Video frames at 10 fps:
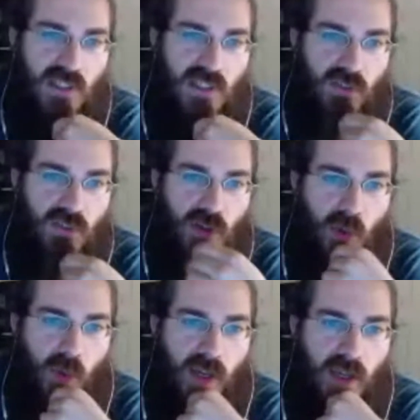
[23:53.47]

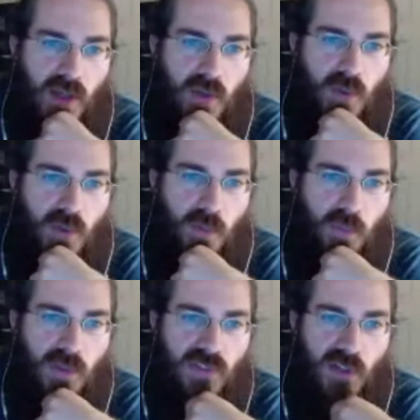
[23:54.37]
So how, Big
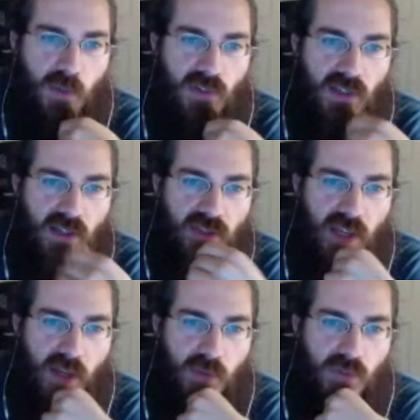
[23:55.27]
Sky RPG asks,
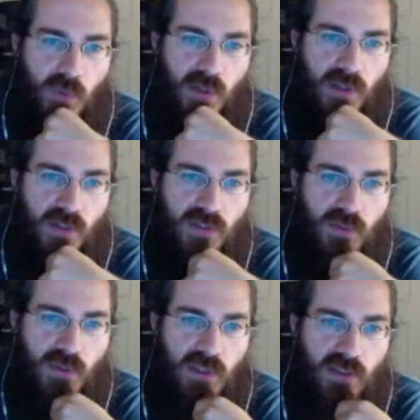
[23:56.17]
how is OL
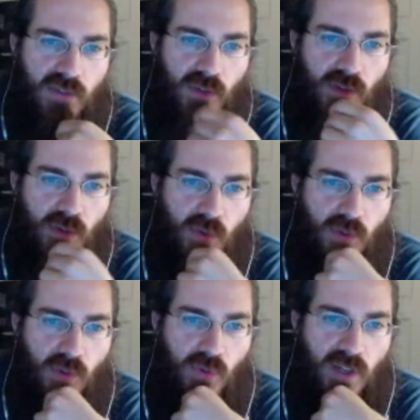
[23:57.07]
doing as far as
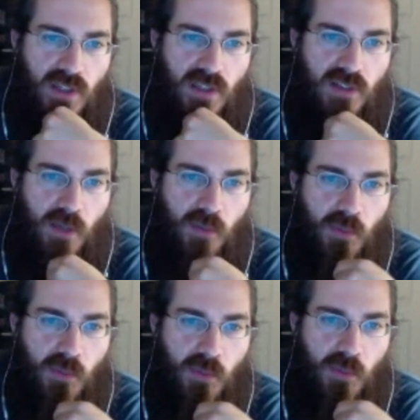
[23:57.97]
notoriety and adoption
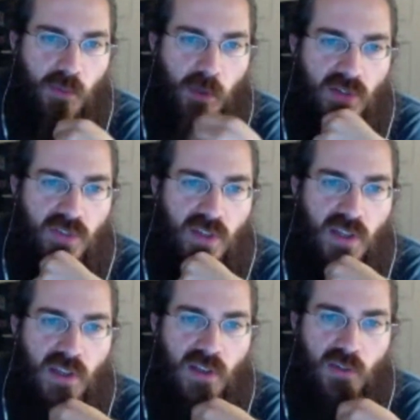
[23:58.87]
among
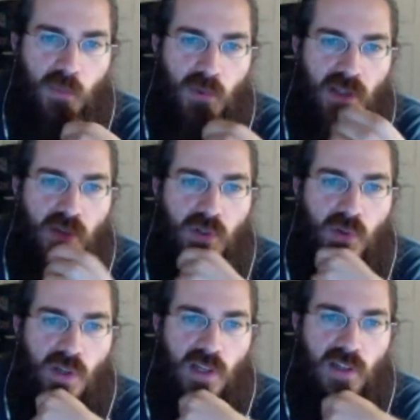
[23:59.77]
players? Is there a plan
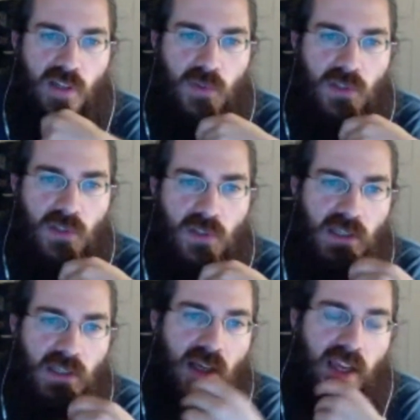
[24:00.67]
to do any organized
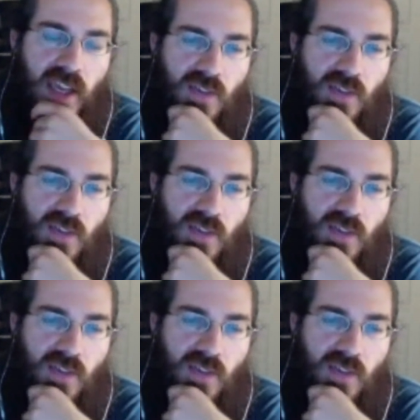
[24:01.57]
play?